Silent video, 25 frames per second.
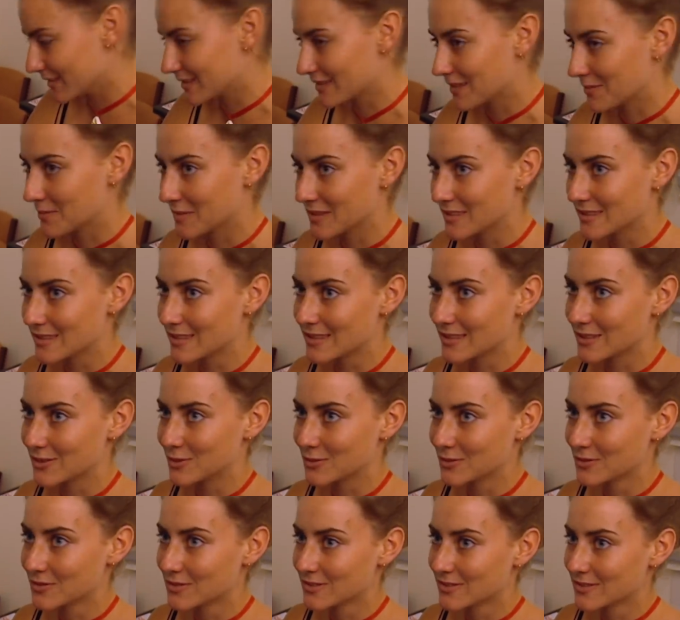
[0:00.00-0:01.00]
is something
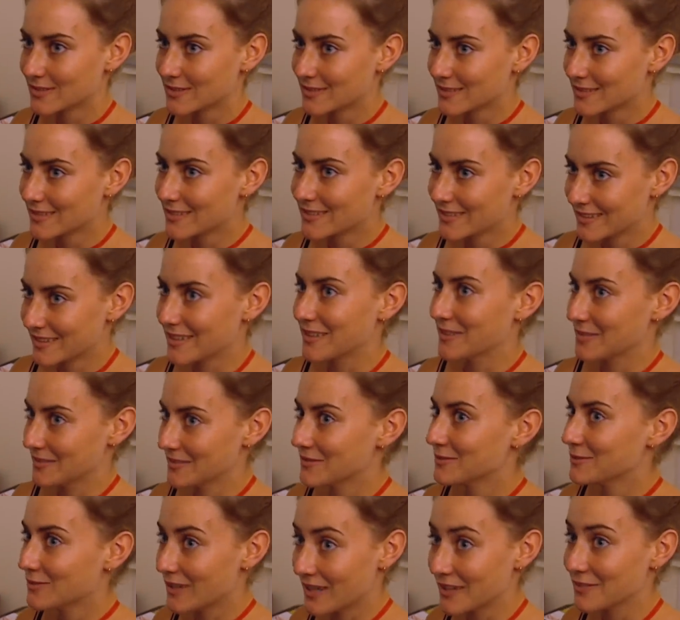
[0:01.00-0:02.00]
still, I,
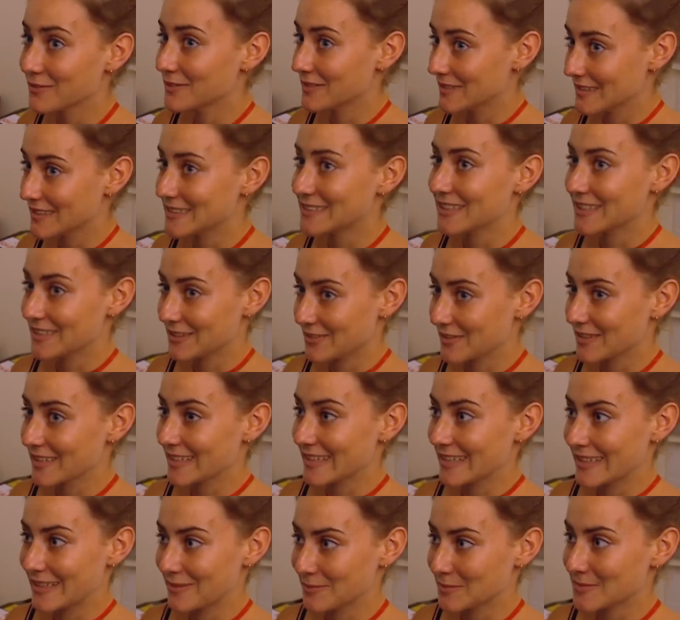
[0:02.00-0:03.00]
I really
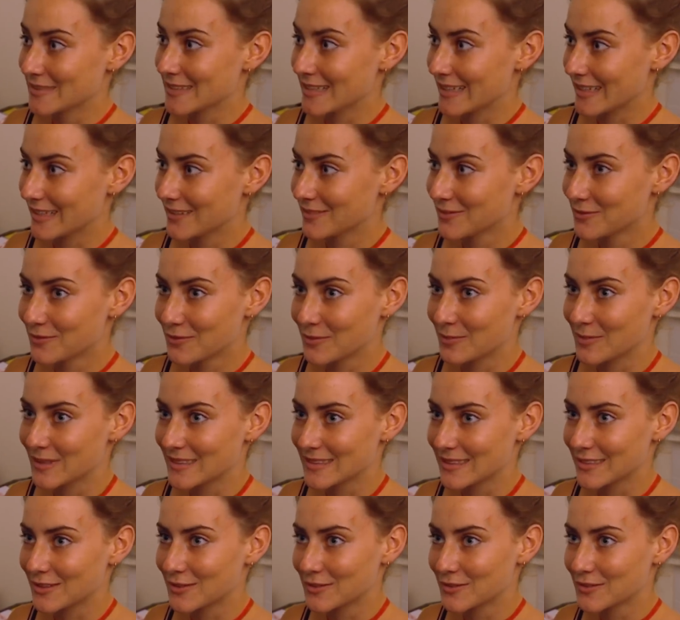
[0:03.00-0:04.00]
genuinely am scared for
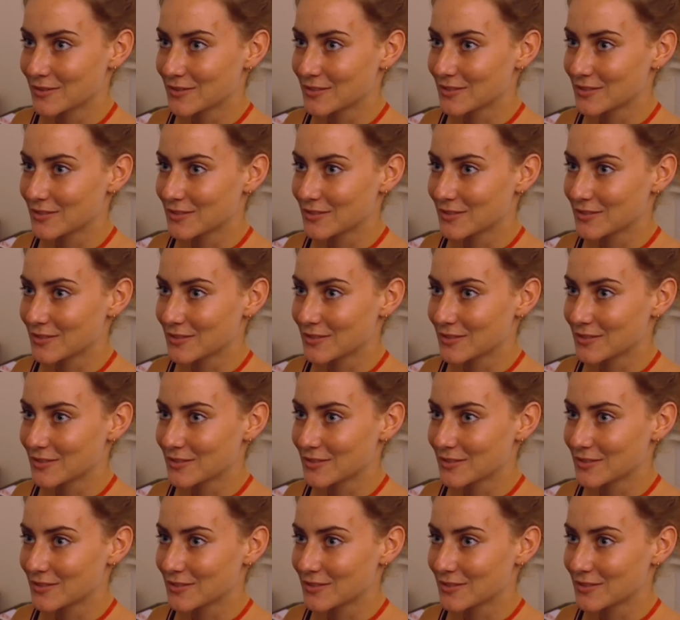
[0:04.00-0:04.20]
myself.